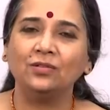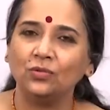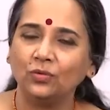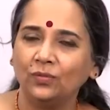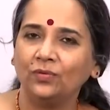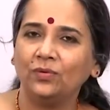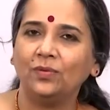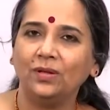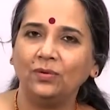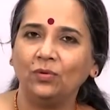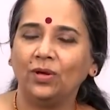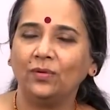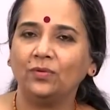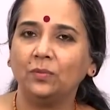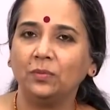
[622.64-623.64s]
So everywhere we
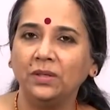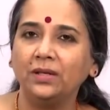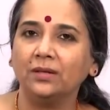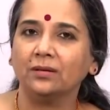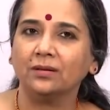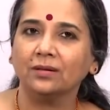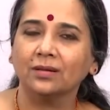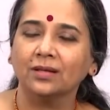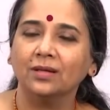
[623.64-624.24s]
have the meend.